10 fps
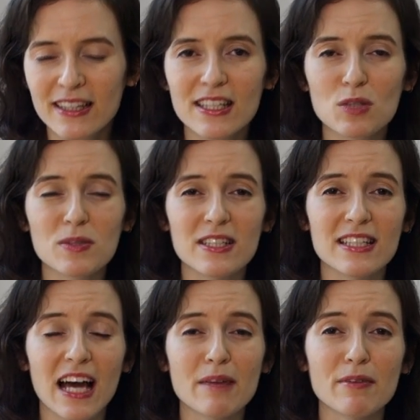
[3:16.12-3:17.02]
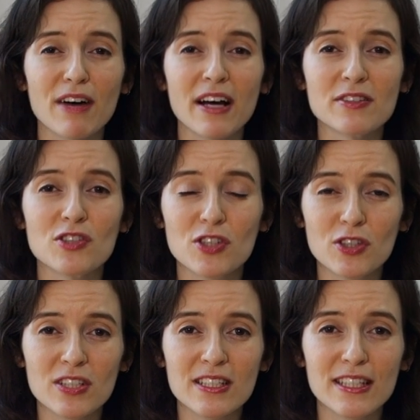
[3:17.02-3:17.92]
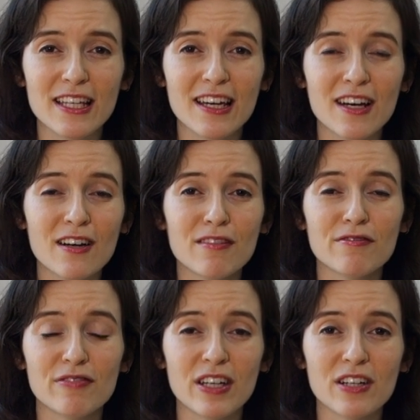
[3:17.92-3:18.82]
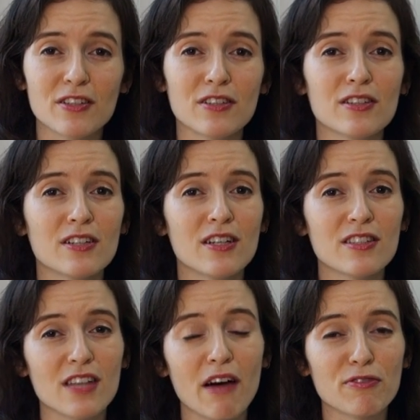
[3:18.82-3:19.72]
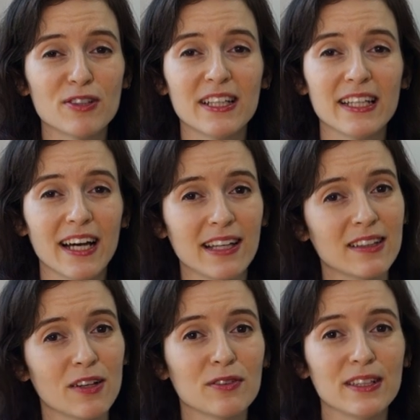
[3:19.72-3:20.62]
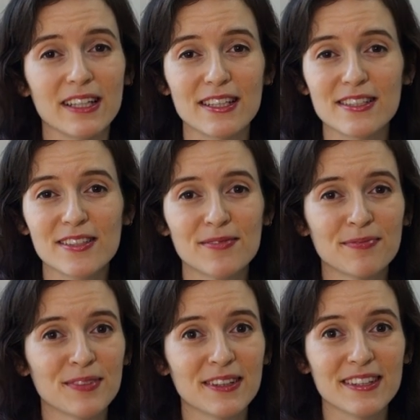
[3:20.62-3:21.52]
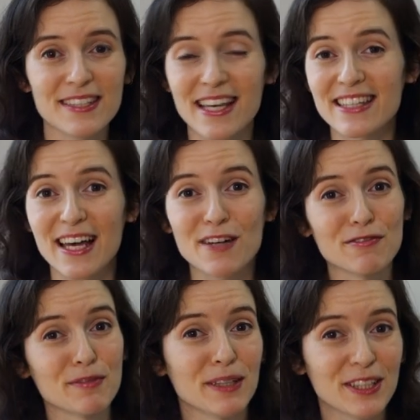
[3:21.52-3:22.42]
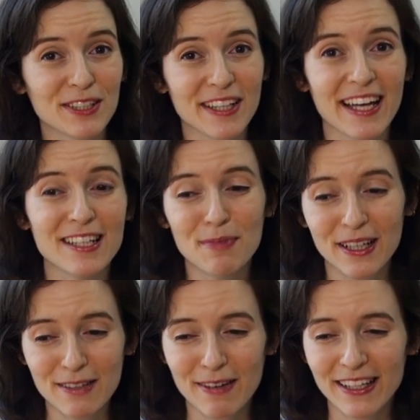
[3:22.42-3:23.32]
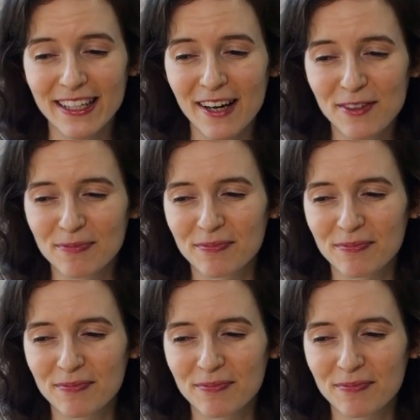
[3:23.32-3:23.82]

This was a time of uncertainty, fear, suffering, and loneliness. Does that sound familiar to anybody right now?